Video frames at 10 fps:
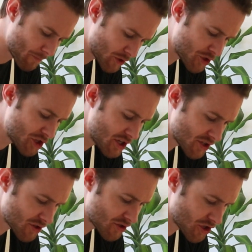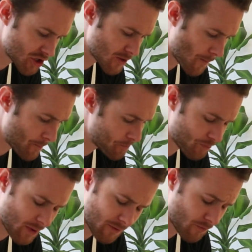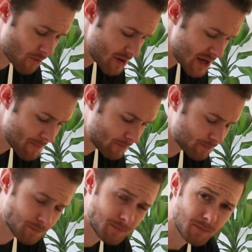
The cheese is just, for me,